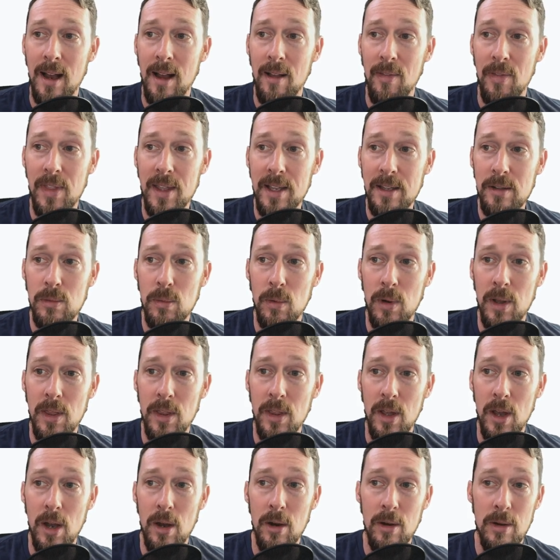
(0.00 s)
This one,
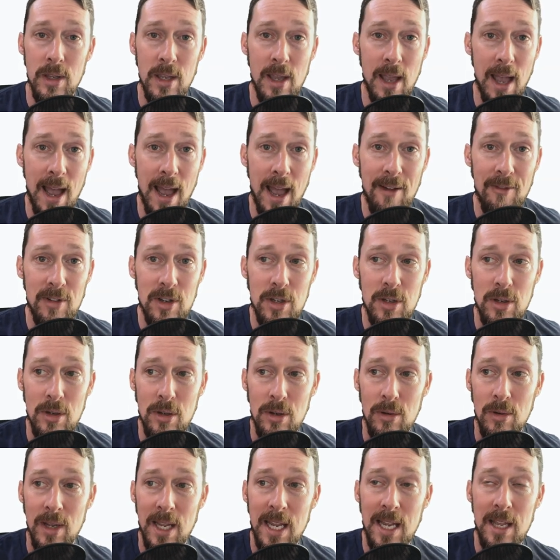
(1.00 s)
though, you have
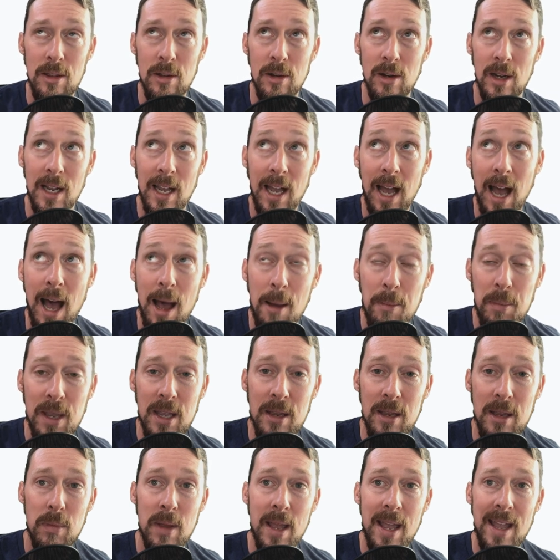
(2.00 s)
to either copy
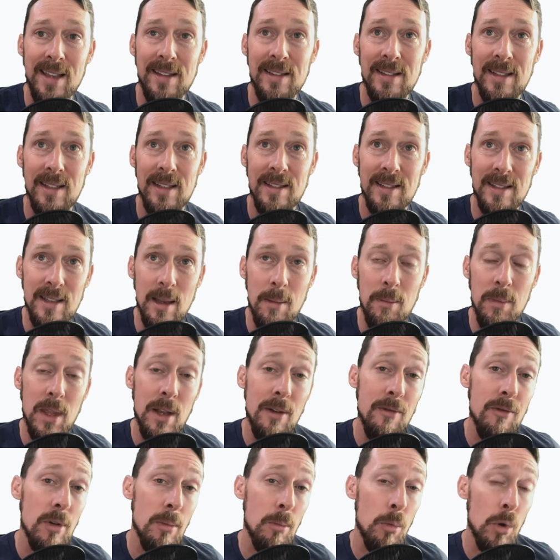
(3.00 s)
and paste
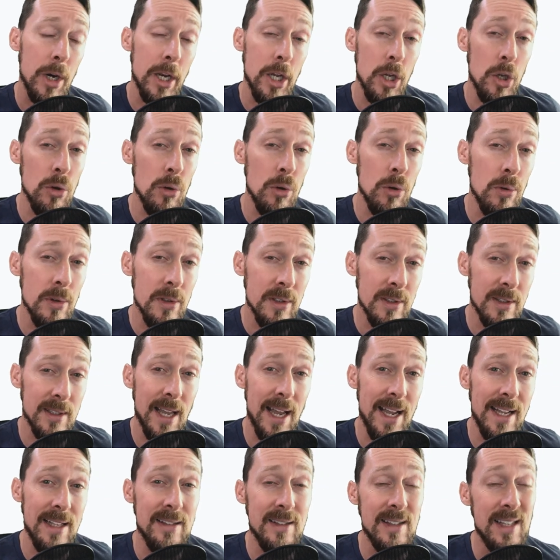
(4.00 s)
something from one of Google's
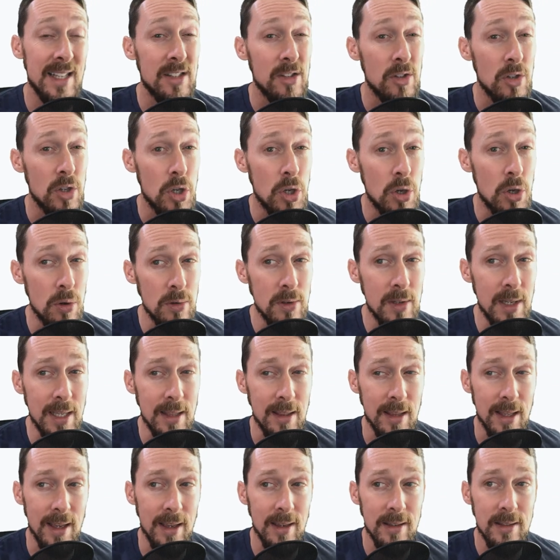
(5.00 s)
sites that's
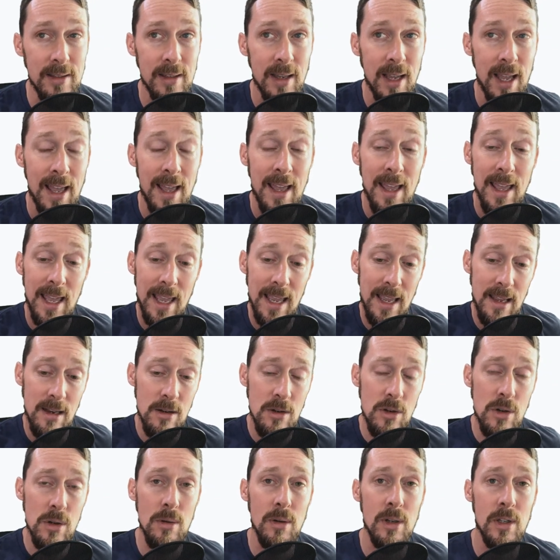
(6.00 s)
using this
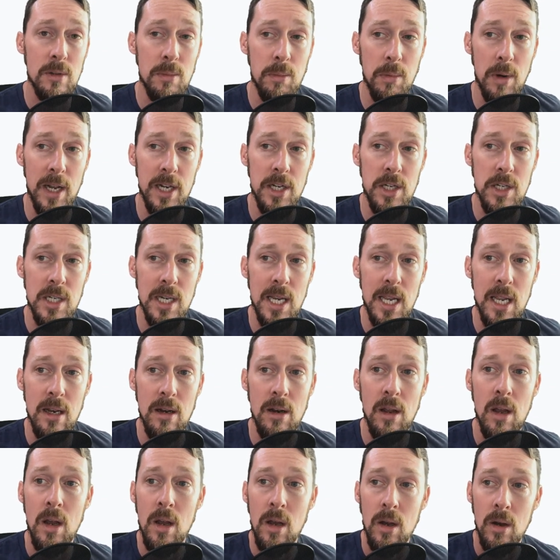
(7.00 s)
into a spreadsheet
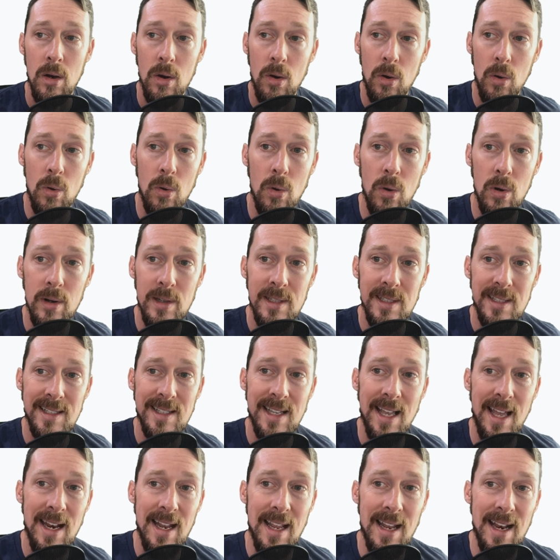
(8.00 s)
or
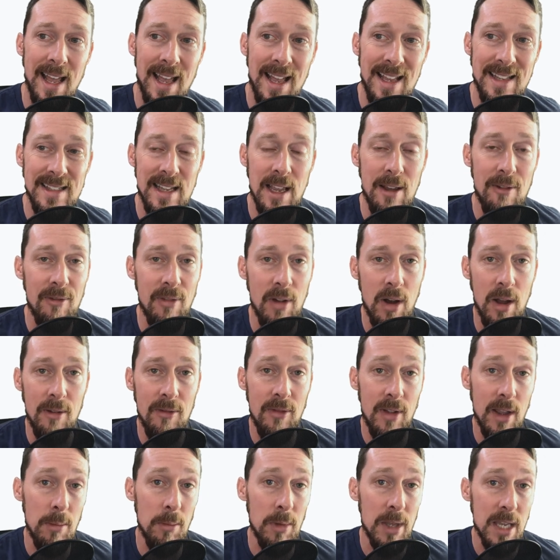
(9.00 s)
set it as a font
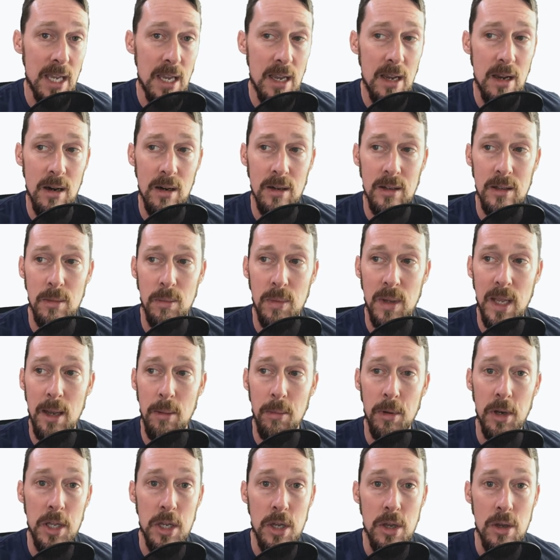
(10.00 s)
family here to be
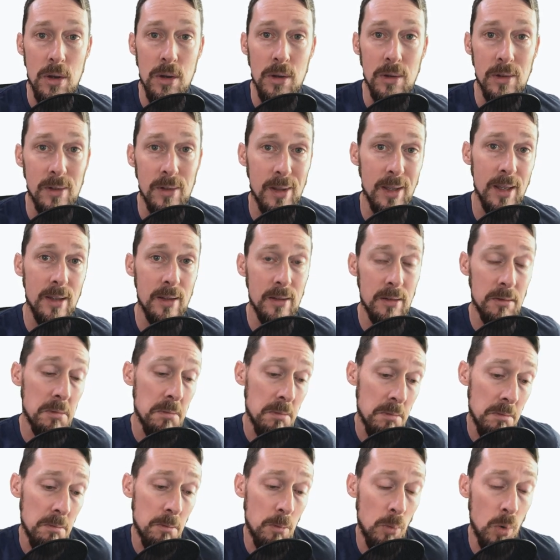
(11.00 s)
able to use this,
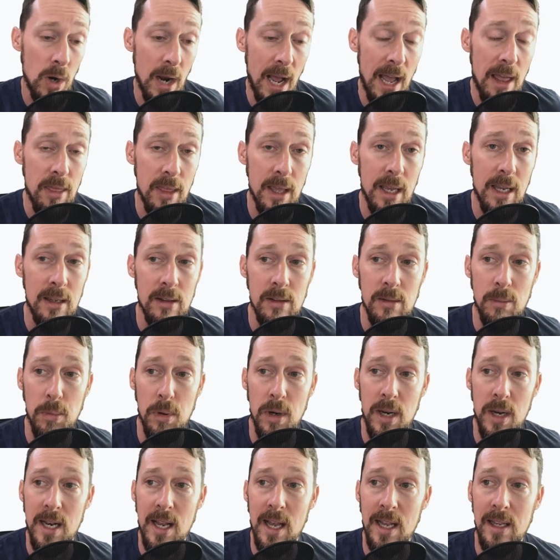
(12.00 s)
what I think is a
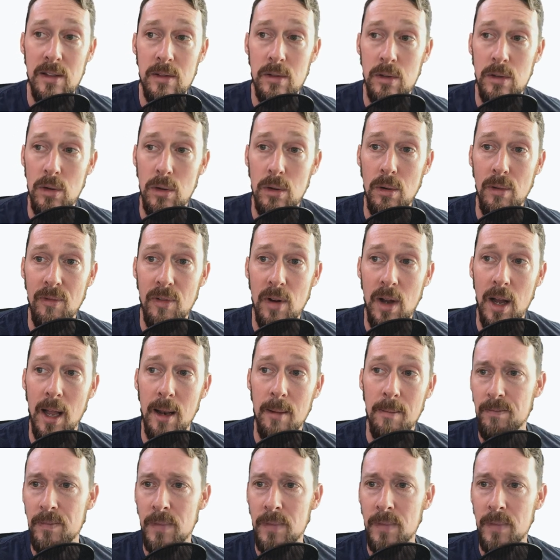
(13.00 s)
pretty nice Google font.